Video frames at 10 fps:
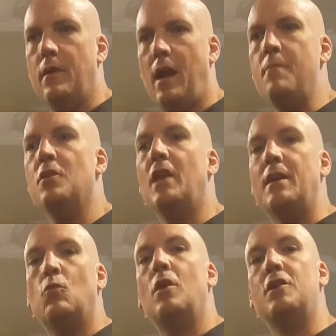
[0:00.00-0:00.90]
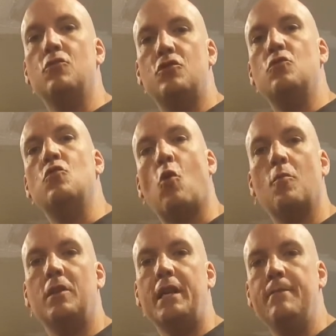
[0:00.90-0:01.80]
emulate what you do
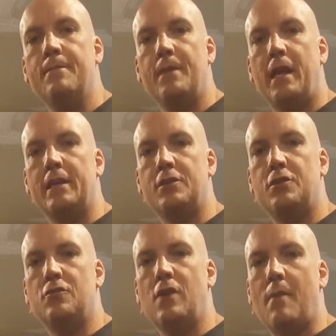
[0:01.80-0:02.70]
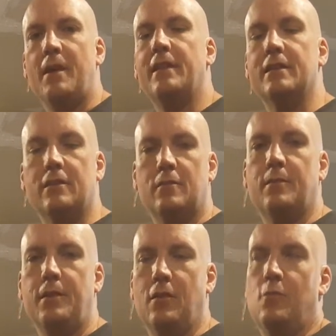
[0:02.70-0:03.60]
normally, and to not make things a little
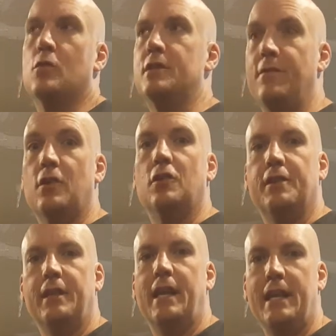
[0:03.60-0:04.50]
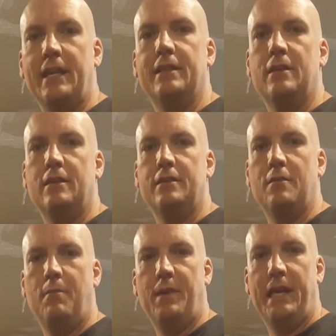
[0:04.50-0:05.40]
more difficult than they need to
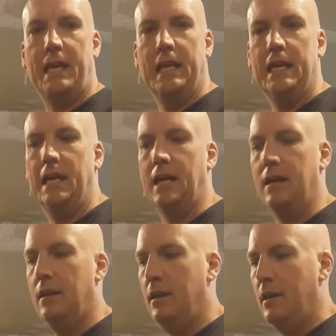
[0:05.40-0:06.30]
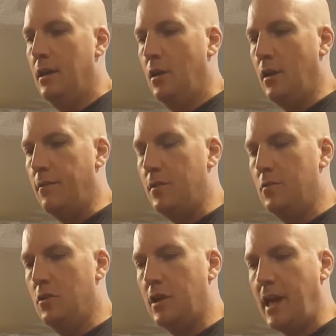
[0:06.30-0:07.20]
be. If
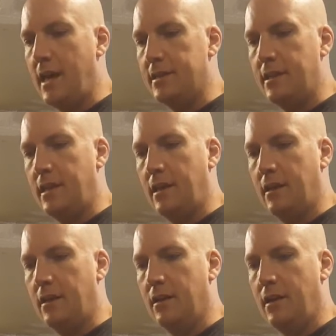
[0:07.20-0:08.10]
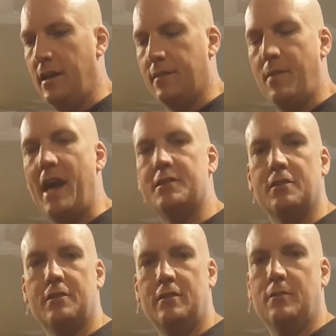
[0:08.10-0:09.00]
you look at the
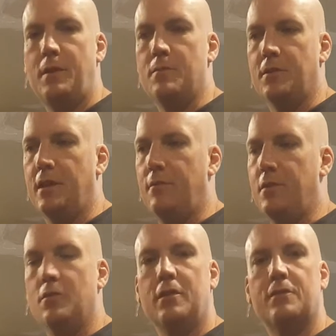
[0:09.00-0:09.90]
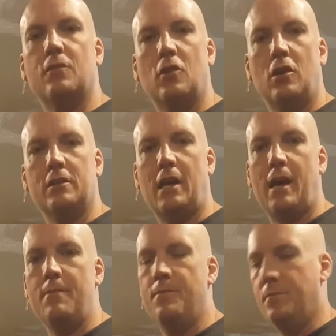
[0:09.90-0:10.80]
masters, the people that have been doing this for a long time,